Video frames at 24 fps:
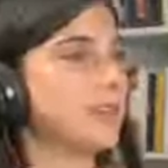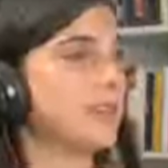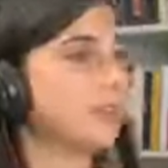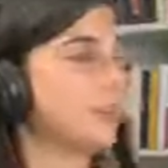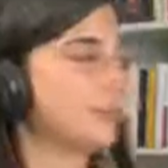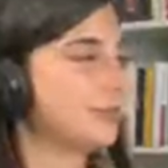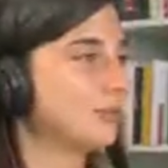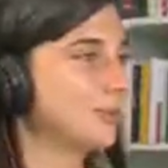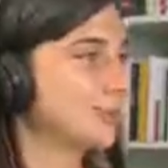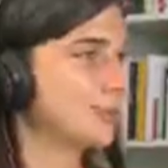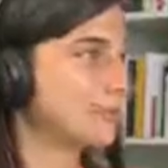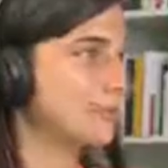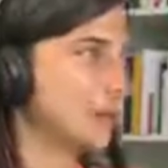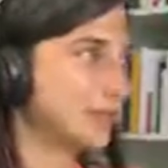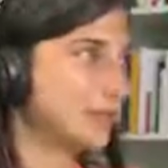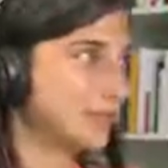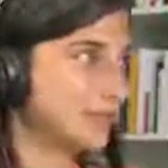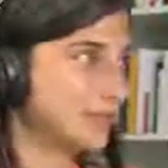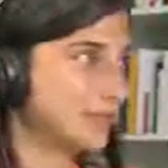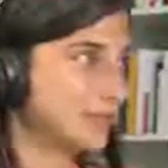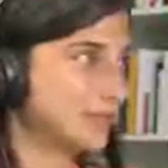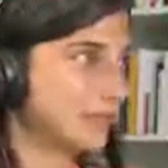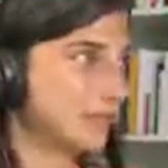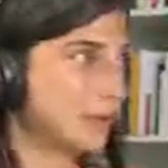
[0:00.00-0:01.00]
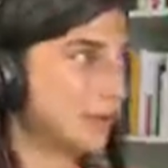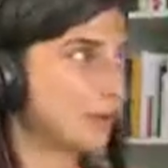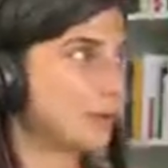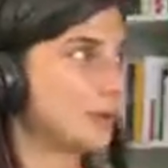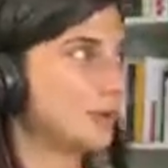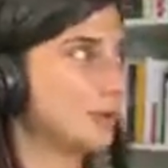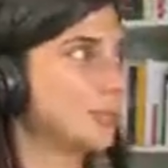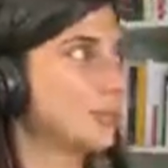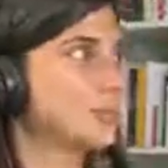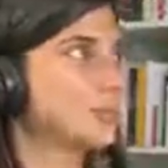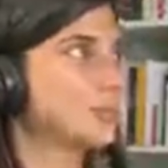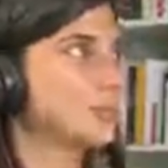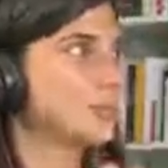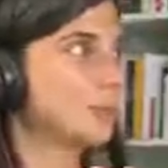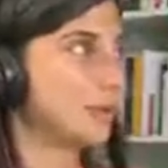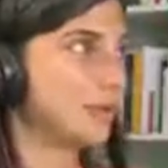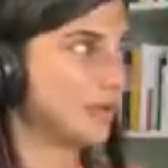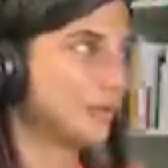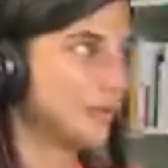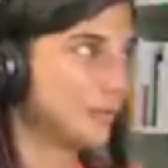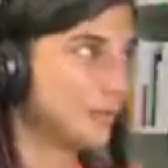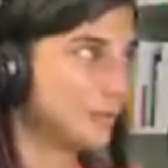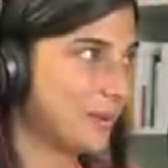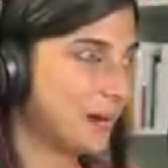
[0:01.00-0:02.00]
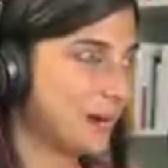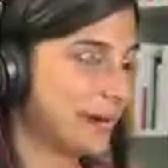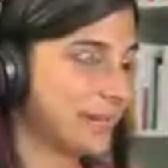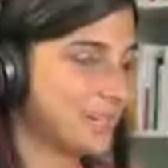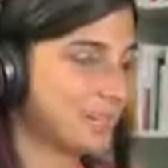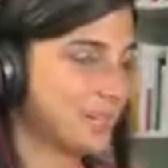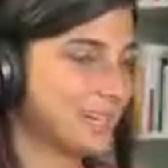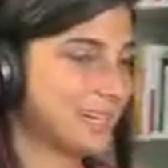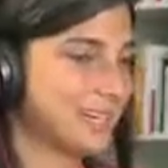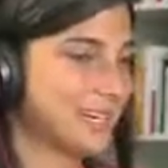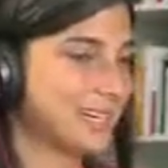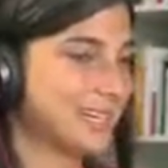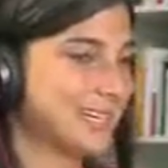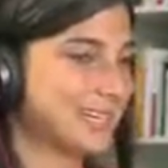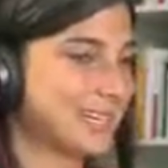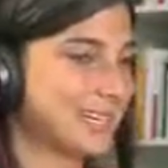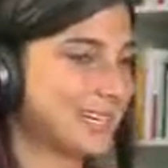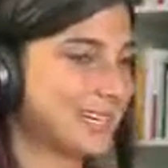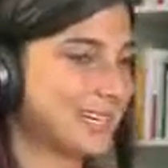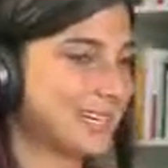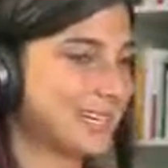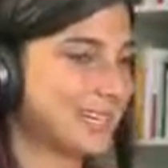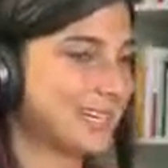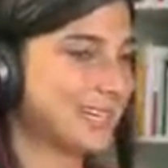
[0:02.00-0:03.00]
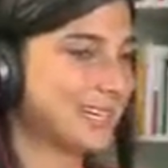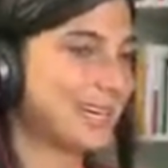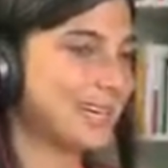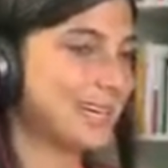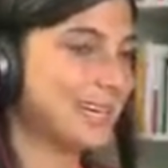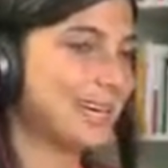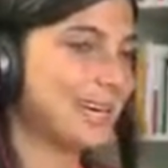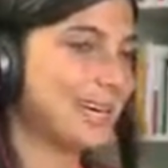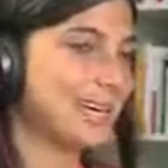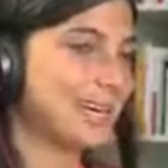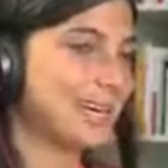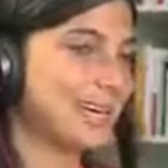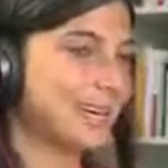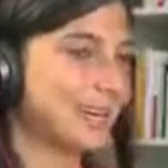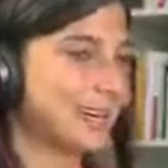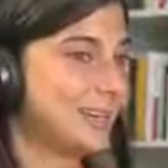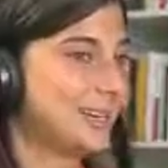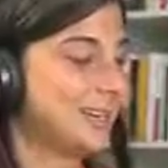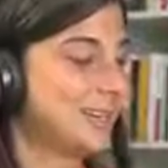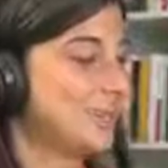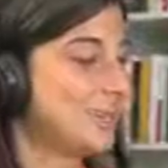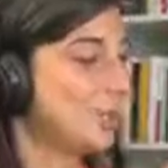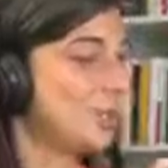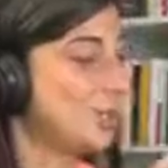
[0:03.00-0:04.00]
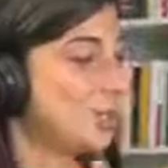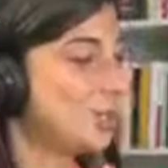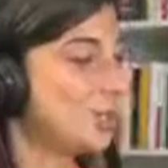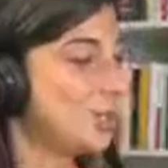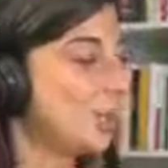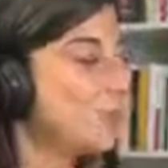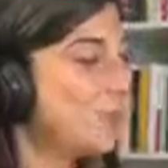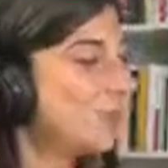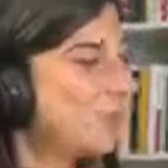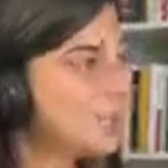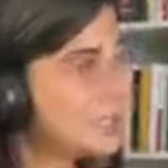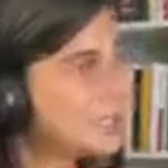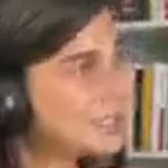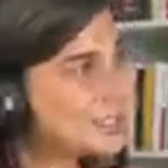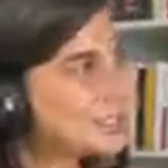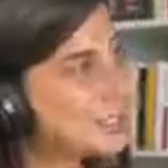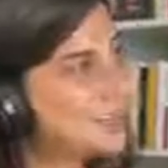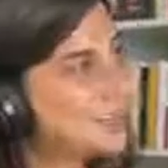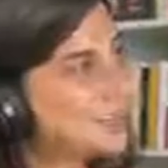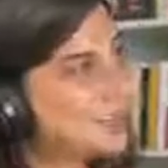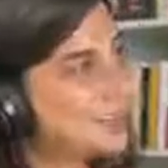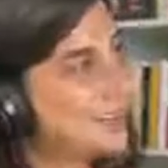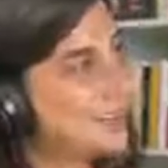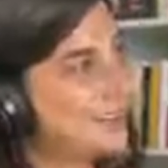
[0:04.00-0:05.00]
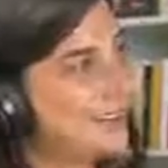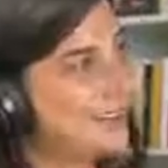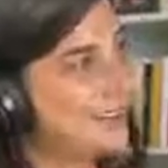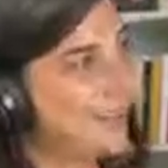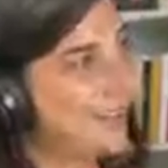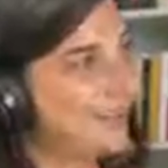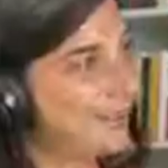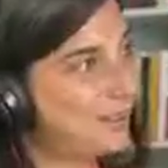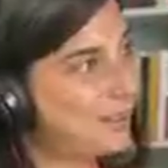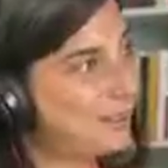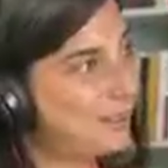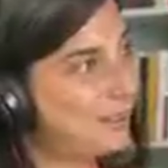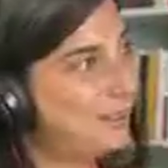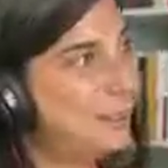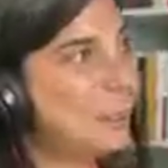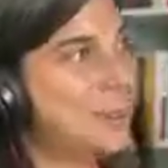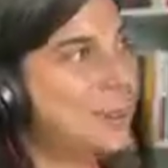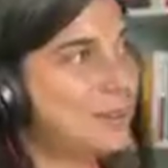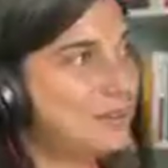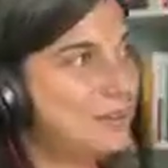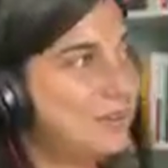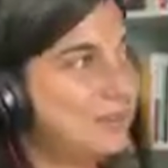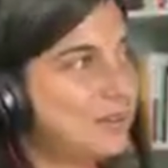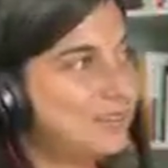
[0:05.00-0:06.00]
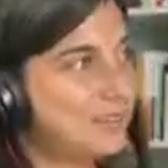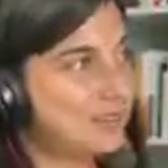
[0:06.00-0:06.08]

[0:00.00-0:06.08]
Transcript: of respecting all creatures, of being compassionate. And it's like, you can still be unhealthy and be